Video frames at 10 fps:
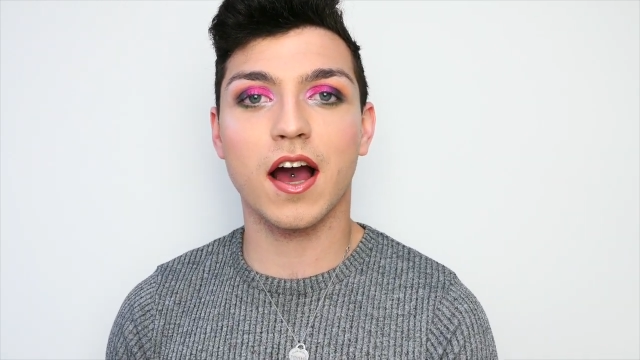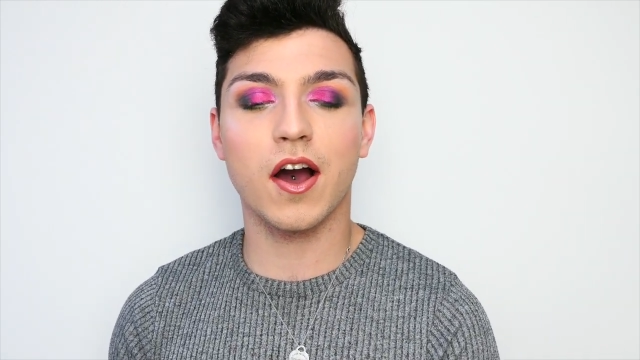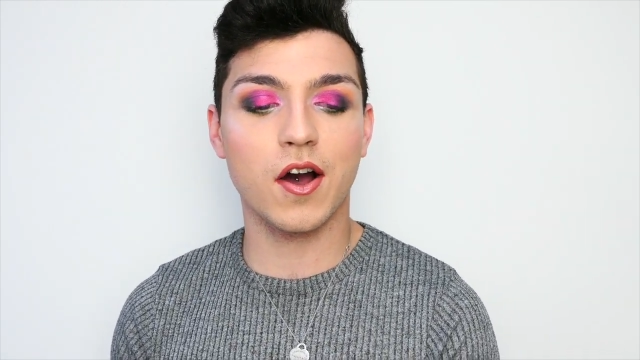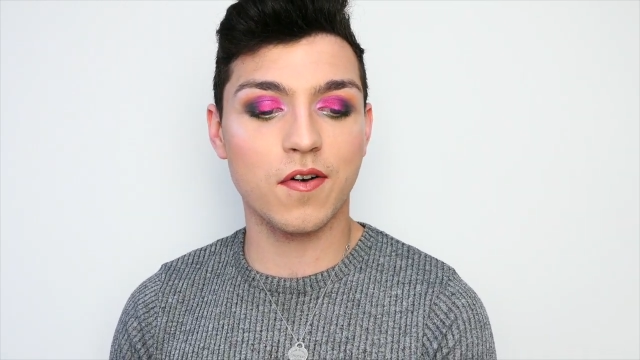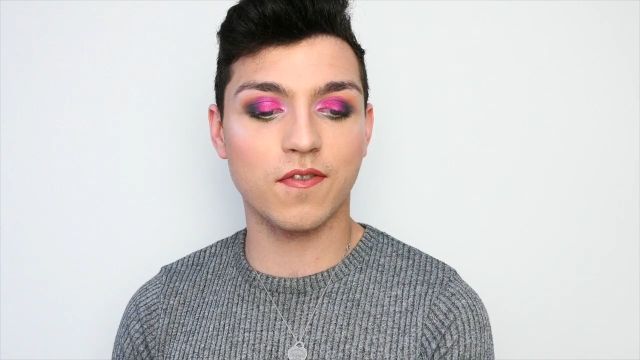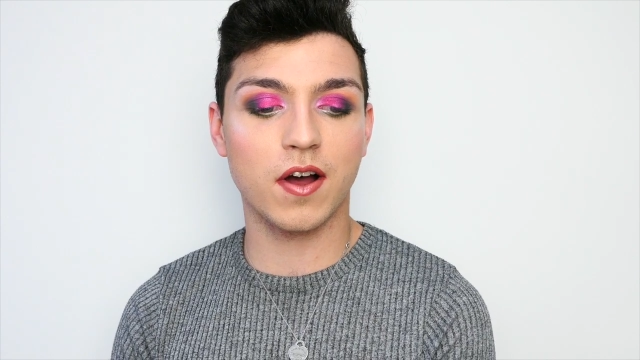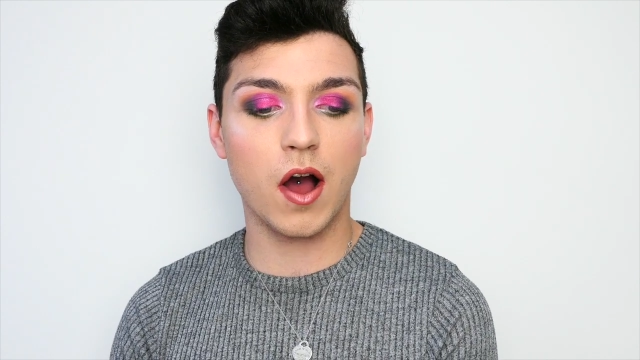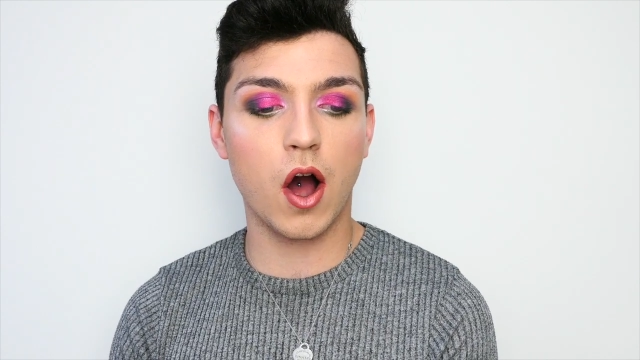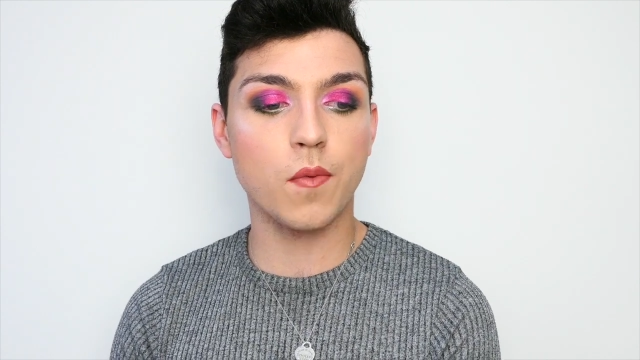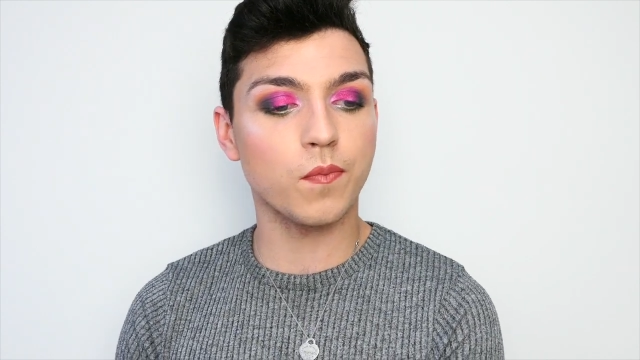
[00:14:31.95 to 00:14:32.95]

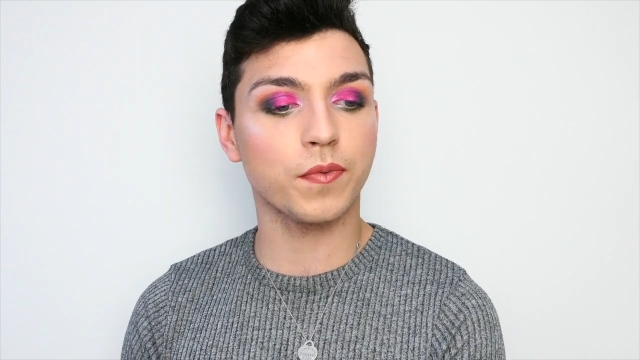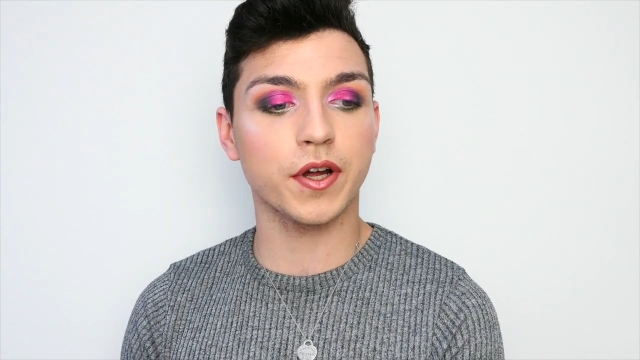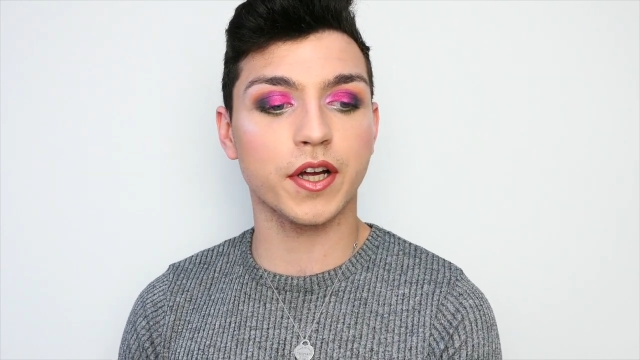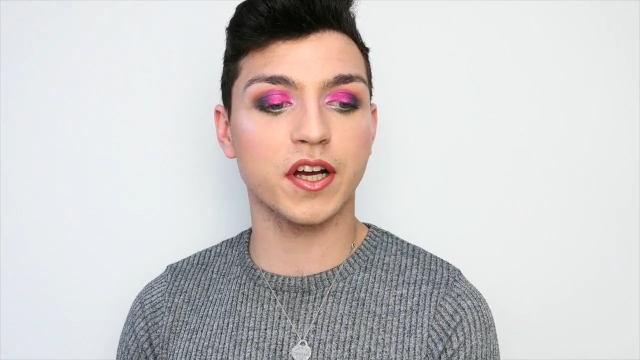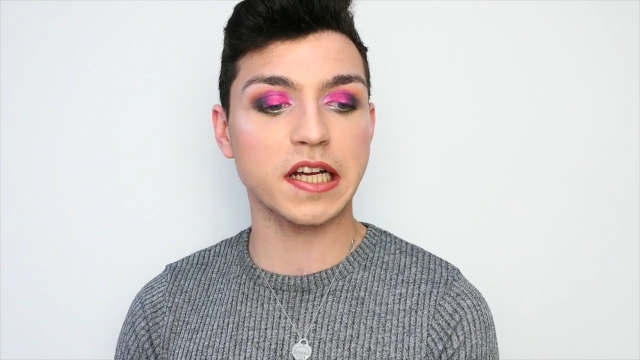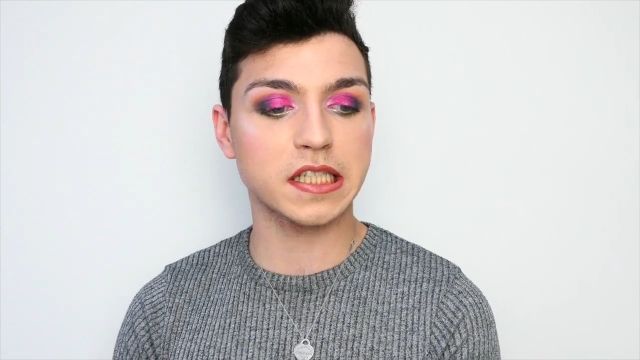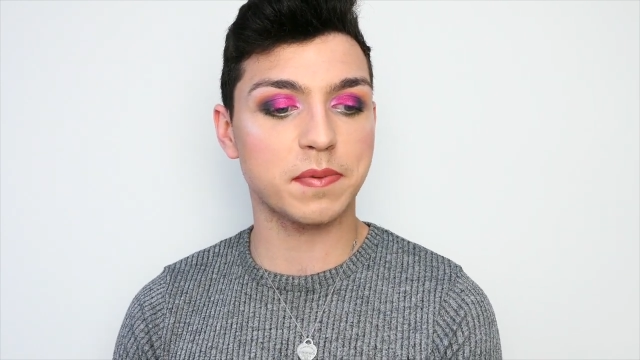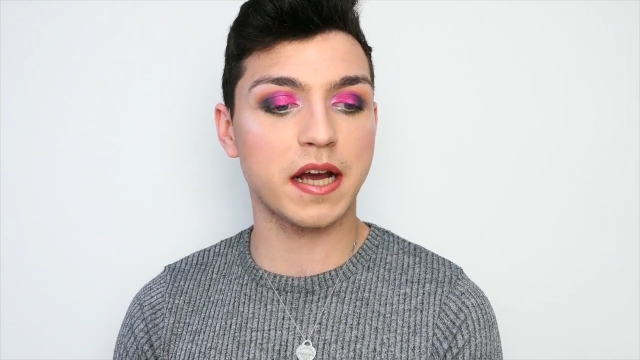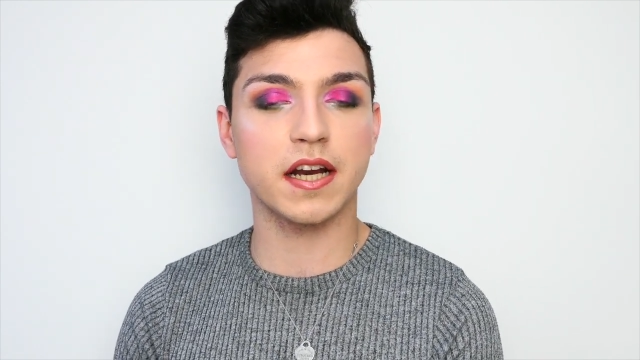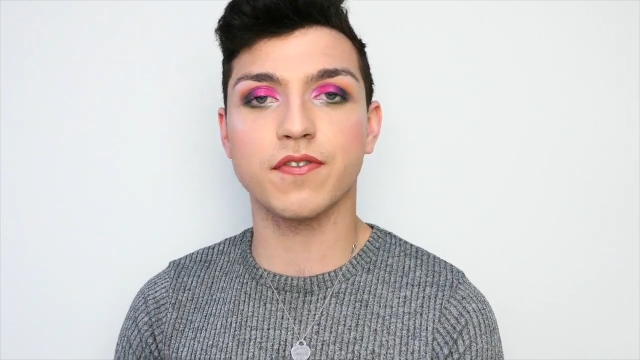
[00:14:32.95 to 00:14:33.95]
I'm going to
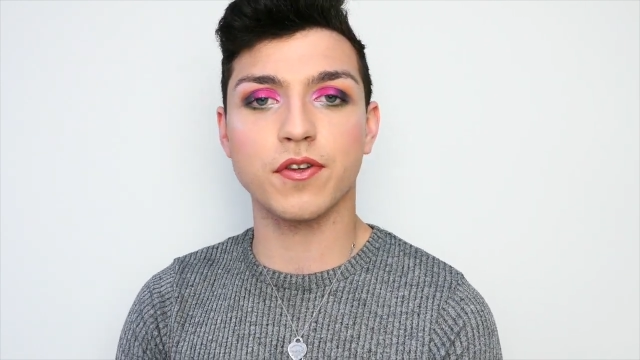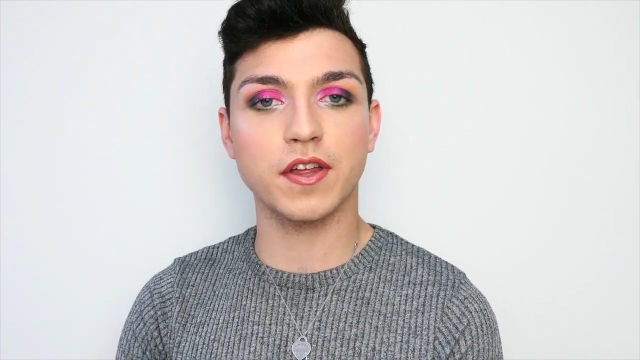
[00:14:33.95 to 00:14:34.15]
explain a few